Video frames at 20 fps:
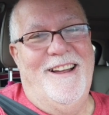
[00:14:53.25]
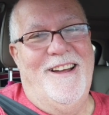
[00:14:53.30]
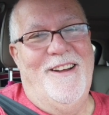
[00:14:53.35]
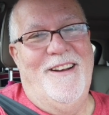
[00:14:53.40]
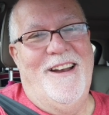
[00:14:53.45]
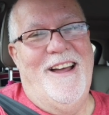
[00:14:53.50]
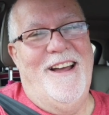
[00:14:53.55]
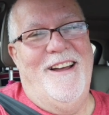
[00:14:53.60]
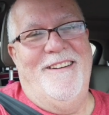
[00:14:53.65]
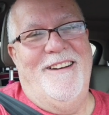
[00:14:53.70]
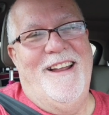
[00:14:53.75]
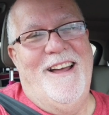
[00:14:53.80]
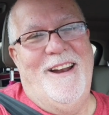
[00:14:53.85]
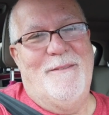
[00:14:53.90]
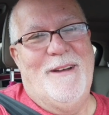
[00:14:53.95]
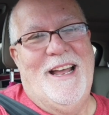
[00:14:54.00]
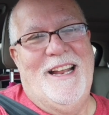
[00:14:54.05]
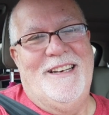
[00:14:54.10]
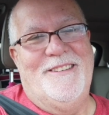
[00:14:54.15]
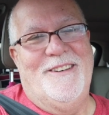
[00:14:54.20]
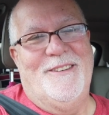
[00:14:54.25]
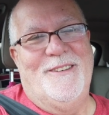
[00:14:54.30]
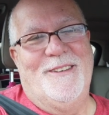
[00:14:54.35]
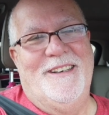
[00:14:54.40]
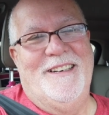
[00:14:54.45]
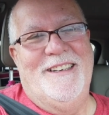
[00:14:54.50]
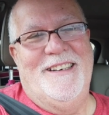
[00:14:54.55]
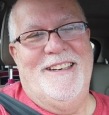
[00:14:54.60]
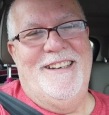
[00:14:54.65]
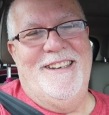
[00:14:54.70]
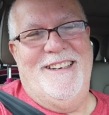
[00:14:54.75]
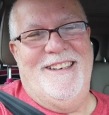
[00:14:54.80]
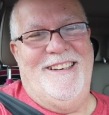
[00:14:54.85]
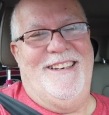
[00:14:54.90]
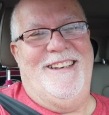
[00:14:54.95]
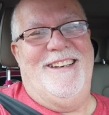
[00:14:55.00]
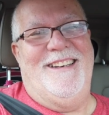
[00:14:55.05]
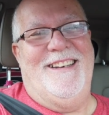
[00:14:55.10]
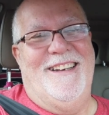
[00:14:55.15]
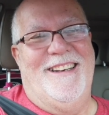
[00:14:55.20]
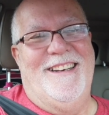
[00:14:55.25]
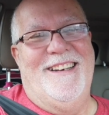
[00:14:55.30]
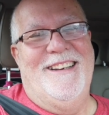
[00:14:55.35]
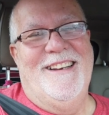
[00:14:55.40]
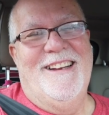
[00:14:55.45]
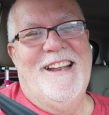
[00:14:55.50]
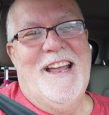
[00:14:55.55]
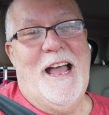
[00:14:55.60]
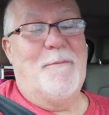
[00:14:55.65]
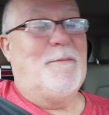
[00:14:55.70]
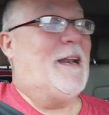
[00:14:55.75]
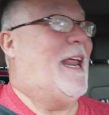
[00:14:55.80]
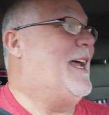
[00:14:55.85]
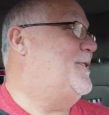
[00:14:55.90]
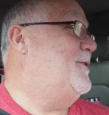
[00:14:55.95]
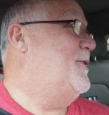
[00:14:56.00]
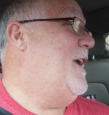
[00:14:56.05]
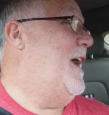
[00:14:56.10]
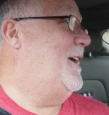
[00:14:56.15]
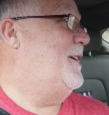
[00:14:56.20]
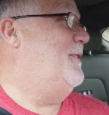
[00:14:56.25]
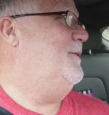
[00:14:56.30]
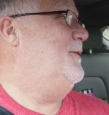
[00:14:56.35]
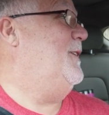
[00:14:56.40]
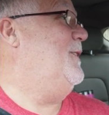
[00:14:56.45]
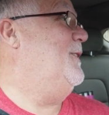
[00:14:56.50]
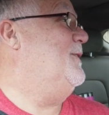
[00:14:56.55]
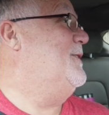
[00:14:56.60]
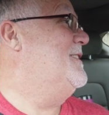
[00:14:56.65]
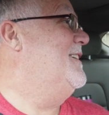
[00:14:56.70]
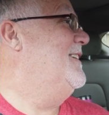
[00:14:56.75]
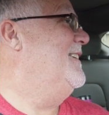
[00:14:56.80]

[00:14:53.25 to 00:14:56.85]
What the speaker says: No, not about your... I'm glad you're not confused.